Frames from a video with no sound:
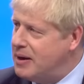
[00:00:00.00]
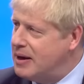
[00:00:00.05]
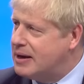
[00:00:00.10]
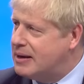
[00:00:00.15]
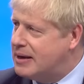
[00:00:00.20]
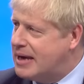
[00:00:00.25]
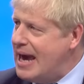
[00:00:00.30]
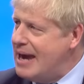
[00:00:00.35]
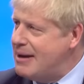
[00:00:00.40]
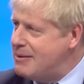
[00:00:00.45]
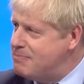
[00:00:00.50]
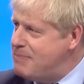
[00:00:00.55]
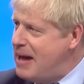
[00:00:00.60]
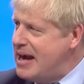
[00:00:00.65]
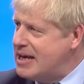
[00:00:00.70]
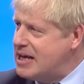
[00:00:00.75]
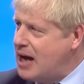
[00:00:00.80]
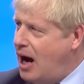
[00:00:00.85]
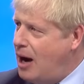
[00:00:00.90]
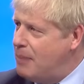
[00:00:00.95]
get, make
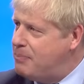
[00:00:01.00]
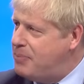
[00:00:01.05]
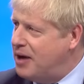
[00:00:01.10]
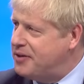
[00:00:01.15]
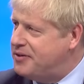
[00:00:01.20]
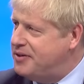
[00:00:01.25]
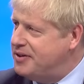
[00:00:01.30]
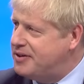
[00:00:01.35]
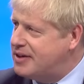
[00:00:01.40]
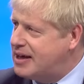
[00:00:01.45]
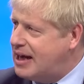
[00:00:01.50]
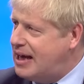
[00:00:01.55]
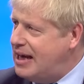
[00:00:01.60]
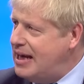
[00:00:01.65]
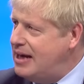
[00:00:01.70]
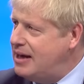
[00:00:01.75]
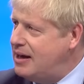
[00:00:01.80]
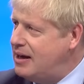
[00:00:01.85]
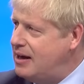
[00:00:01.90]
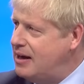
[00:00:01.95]
our buses
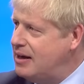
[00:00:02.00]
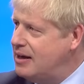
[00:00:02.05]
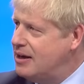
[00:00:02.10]
cleaner,